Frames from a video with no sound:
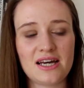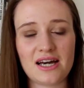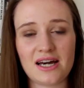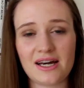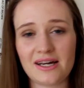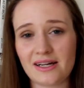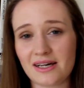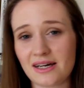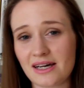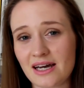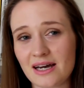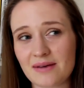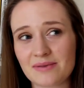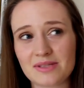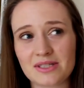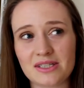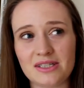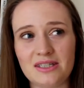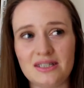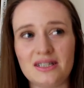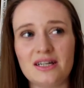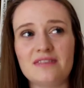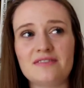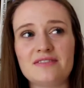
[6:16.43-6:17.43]
And I
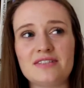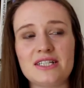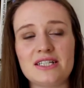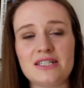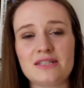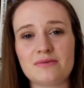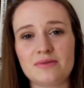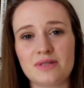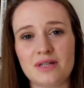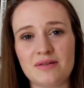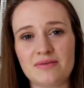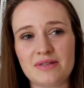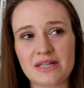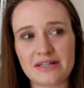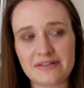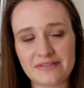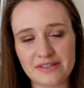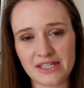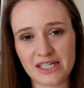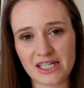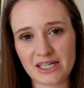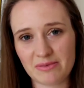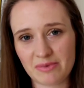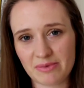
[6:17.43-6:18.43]
absolutely loved it. It's one I'm
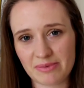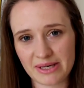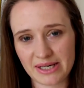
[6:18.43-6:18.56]
definitely going to